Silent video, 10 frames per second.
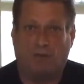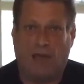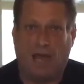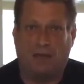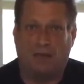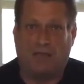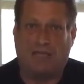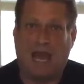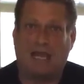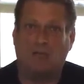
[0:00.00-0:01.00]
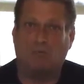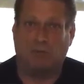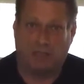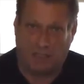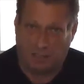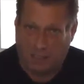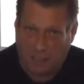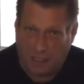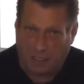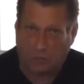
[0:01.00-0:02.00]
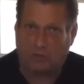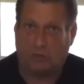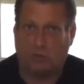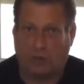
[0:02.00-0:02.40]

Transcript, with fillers: that they kind of blend in with the